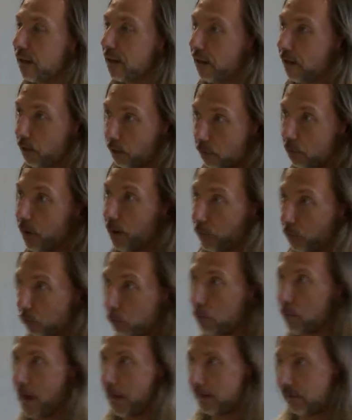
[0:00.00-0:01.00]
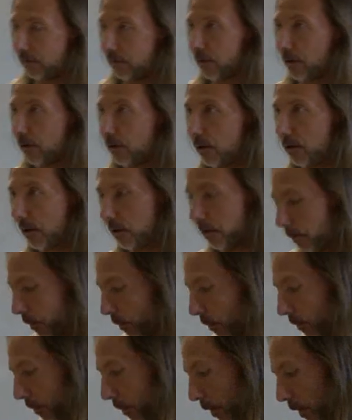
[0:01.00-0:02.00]
It requires two bus, uh,
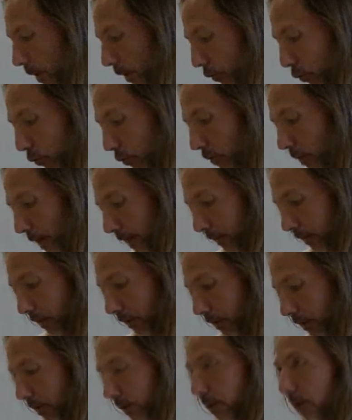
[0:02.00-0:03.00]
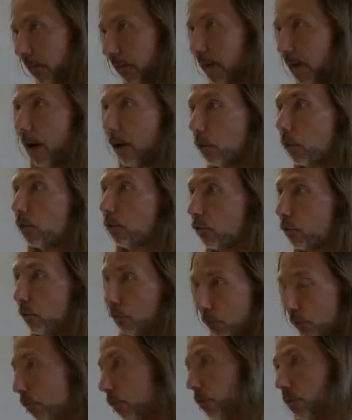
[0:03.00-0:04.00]
uh, two bus uh, cycles to,
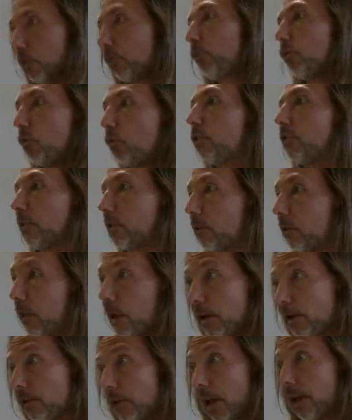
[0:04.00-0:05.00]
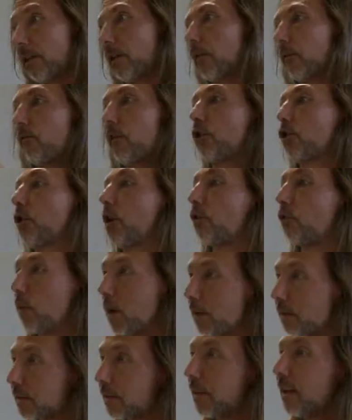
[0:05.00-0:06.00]
to do things like fetch an
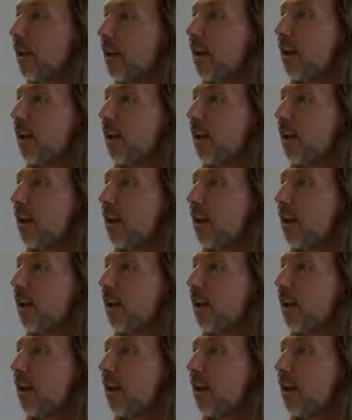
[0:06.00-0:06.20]
address.